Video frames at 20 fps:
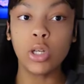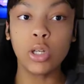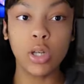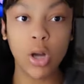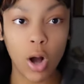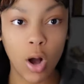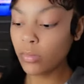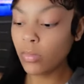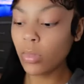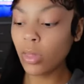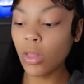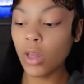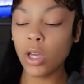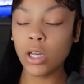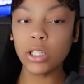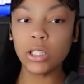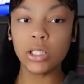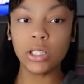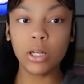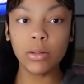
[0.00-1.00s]
y'all.
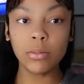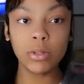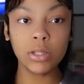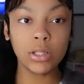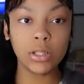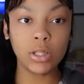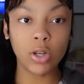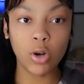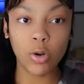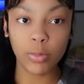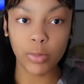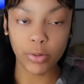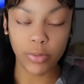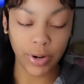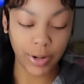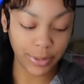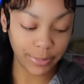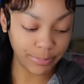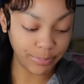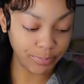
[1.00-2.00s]
Something told me
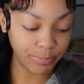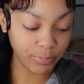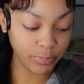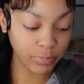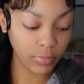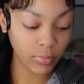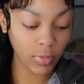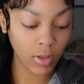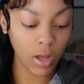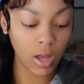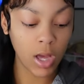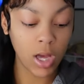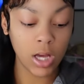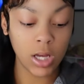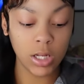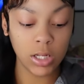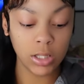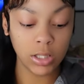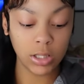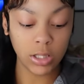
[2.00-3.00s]
right,
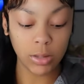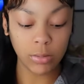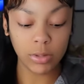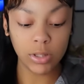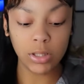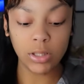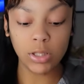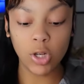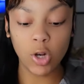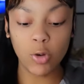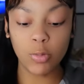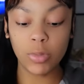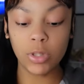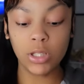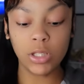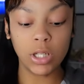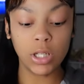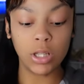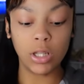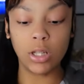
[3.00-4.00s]
something told me
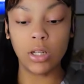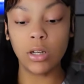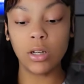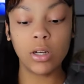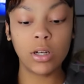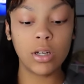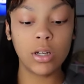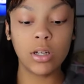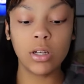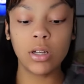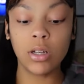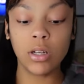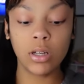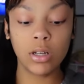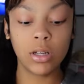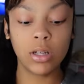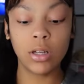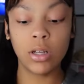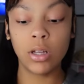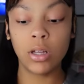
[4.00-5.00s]
to look
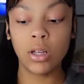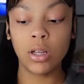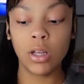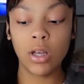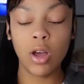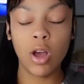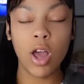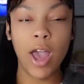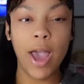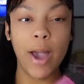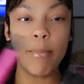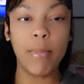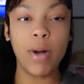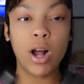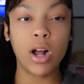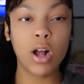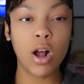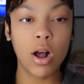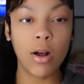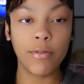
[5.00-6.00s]

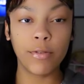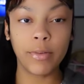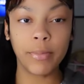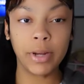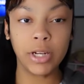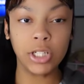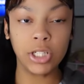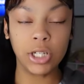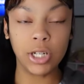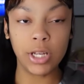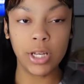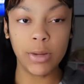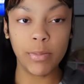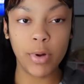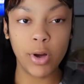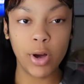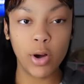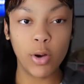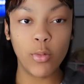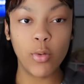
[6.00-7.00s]
my confirmation
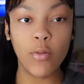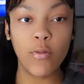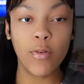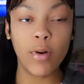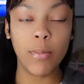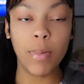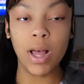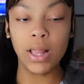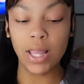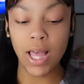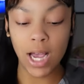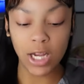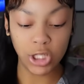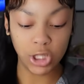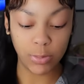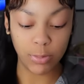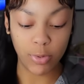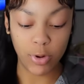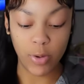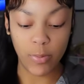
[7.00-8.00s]
email for my
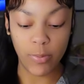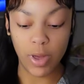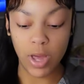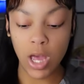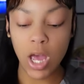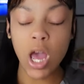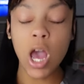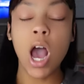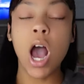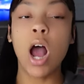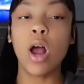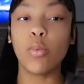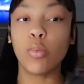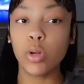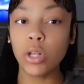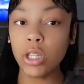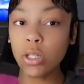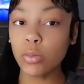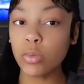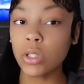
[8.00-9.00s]
lash appointment. I
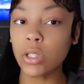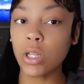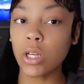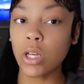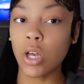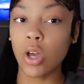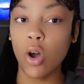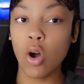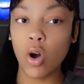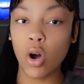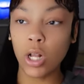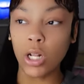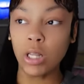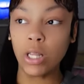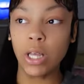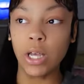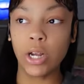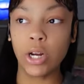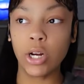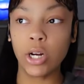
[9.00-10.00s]
really was looking on
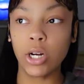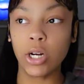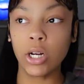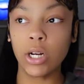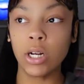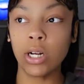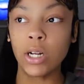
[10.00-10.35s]
there